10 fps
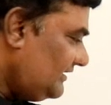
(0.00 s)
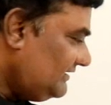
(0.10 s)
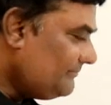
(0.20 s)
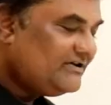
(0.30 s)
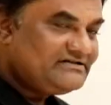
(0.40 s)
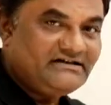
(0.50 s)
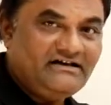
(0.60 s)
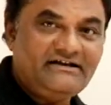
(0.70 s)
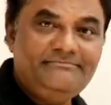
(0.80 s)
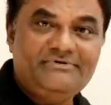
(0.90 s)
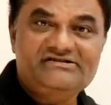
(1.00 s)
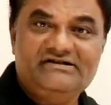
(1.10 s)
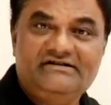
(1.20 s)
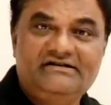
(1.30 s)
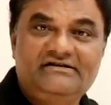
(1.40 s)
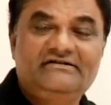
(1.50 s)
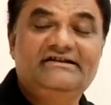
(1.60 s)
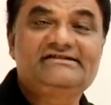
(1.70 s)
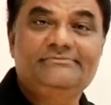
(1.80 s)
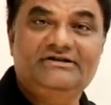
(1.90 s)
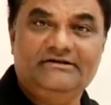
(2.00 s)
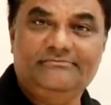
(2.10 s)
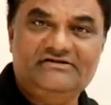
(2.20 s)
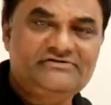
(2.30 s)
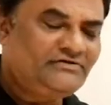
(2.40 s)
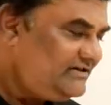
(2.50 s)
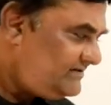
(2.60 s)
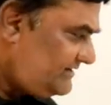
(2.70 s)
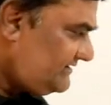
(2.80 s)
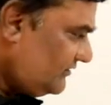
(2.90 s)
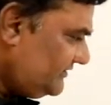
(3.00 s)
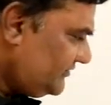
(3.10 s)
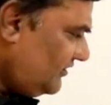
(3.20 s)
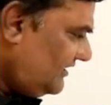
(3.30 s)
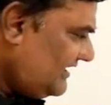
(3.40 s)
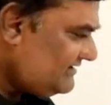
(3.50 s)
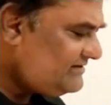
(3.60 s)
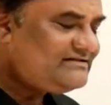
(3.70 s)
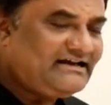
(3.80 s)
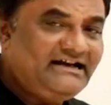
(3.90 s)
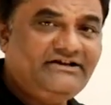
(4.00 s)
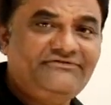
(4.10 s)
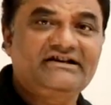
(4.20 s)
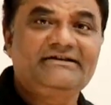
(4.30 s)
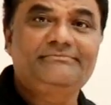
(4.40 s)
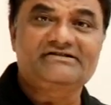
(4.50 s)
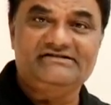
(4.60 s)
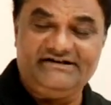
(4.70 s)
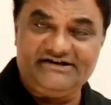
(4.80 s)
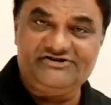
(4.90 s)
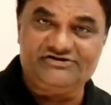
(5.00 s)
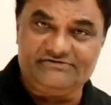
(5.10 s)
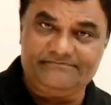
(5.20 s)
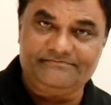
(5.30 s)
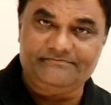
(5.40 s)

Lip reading: numbers are represented, decimal number. So this is also called as a scientific representation.